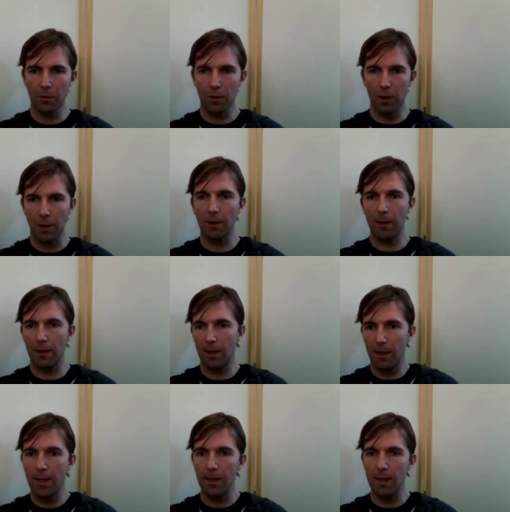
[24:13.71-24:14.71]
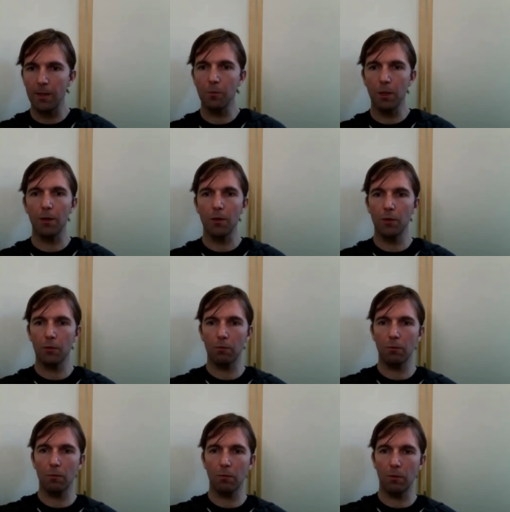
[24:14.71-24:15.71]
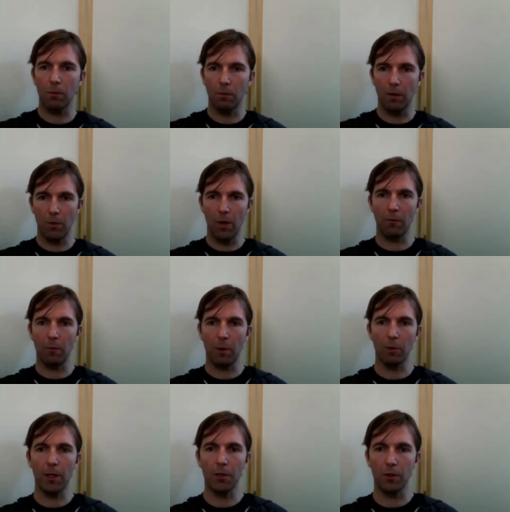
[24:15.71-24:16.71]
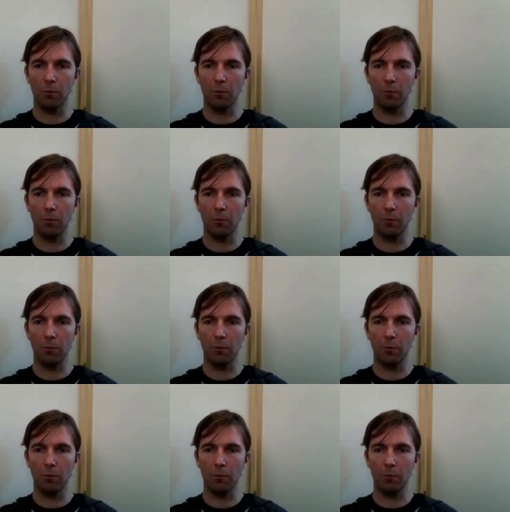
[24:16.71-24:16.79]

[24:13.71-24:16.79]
I mean, it, it is because if you have a publication,